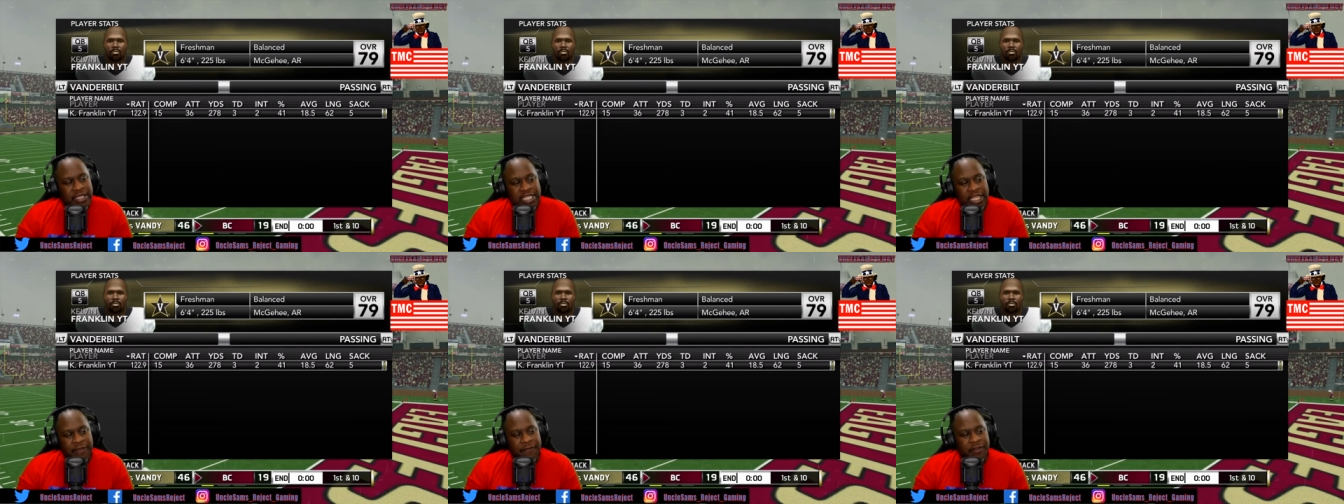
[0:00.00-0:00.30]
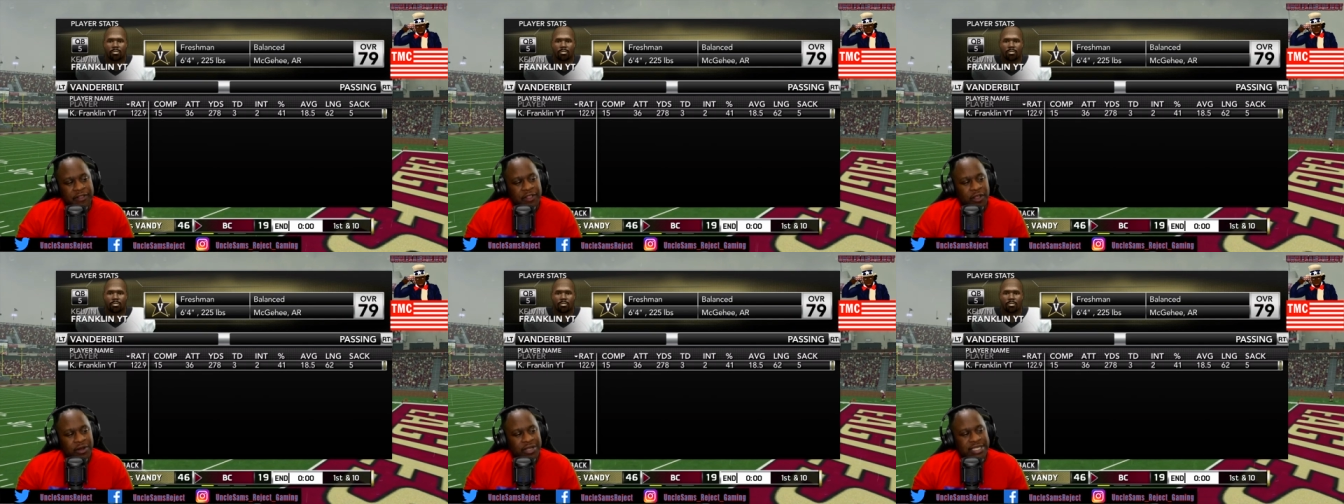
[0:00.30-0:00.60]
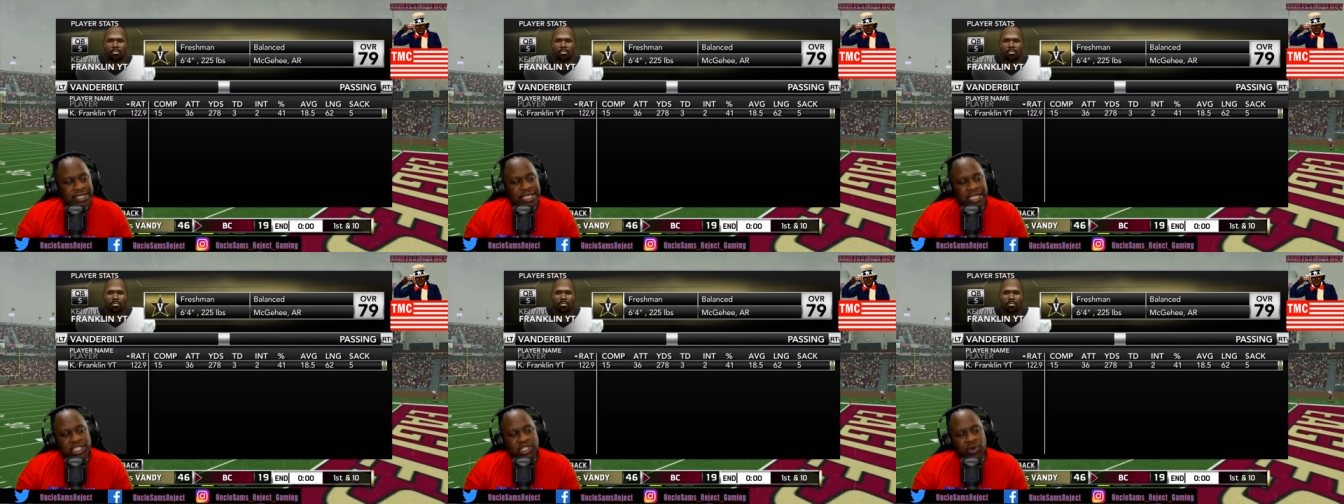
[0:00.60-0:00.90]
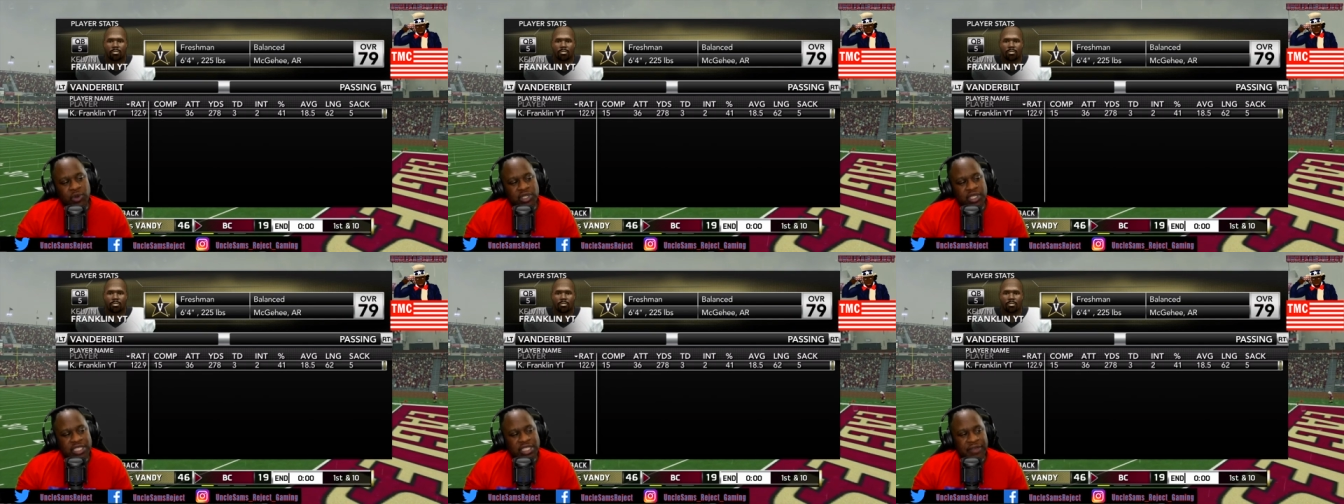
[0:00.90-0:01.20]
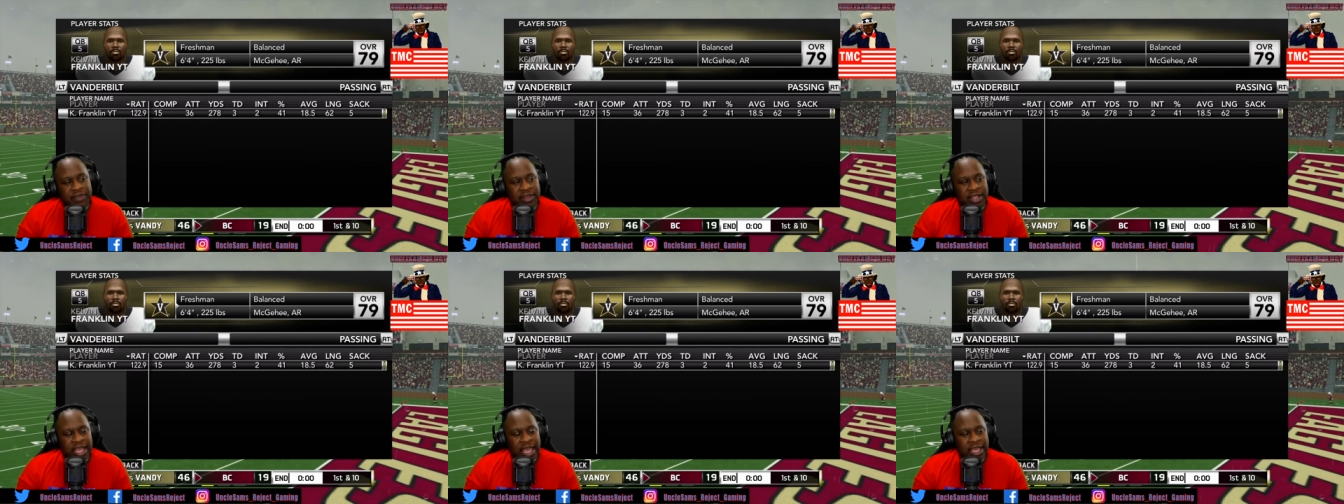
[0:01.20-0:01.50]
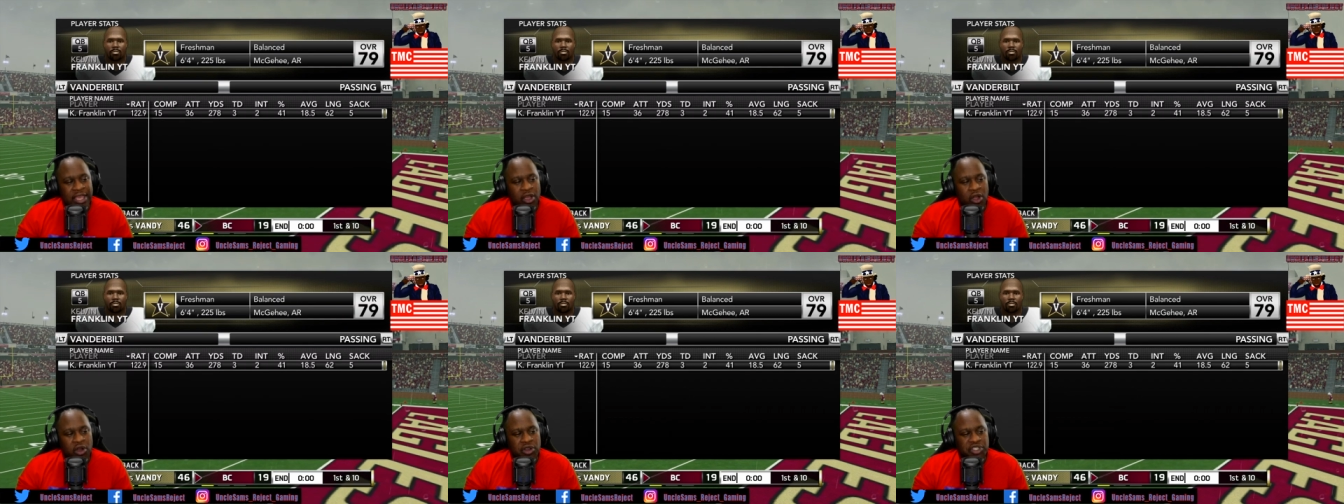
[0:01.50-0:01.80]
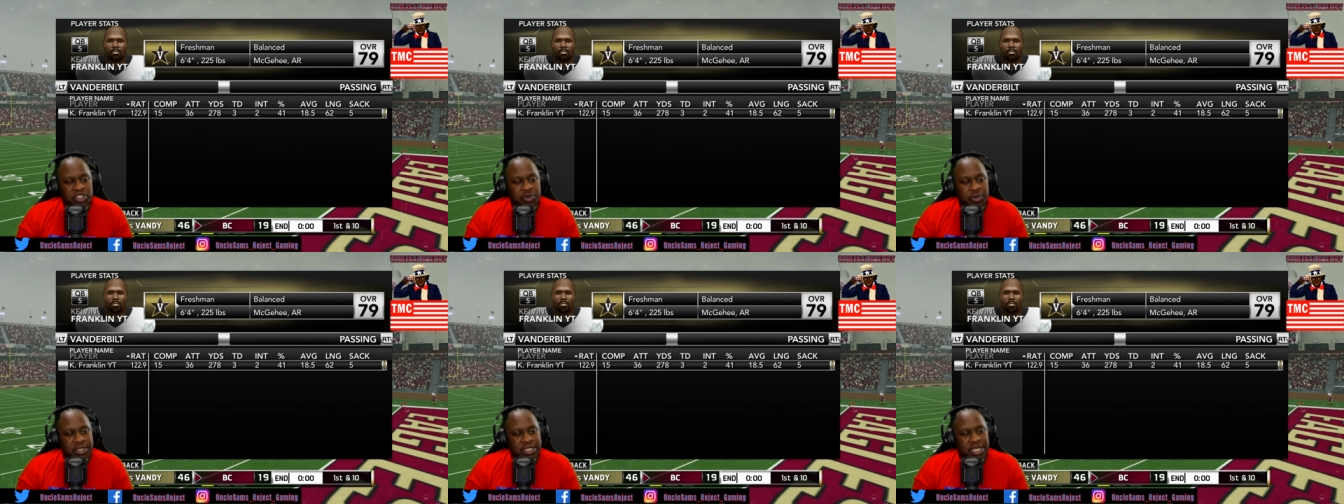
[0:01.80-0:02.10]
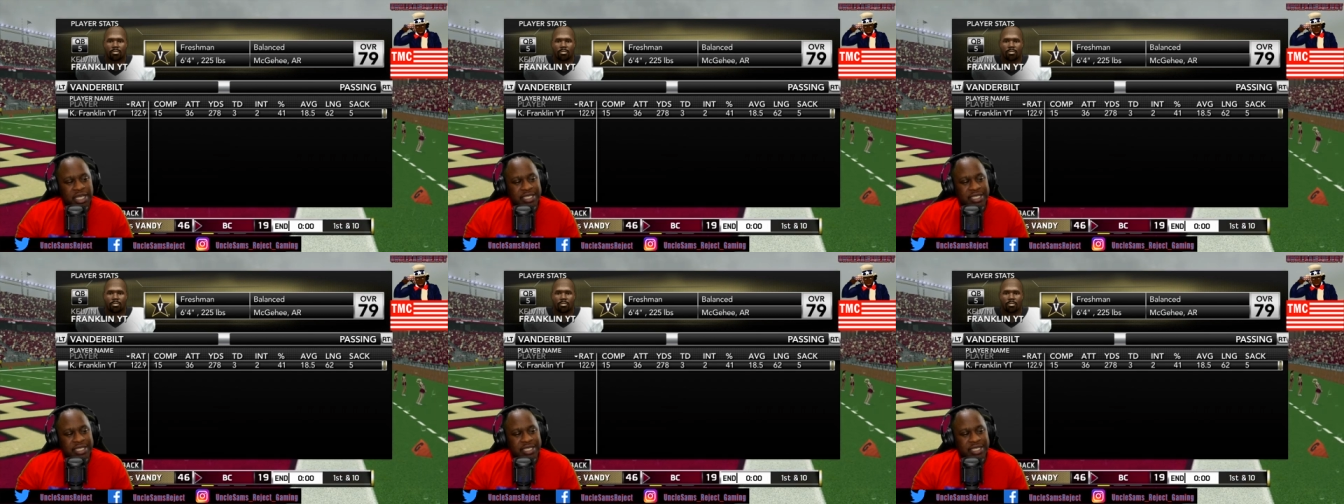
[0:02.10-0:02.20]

15 for 36, 278 yards,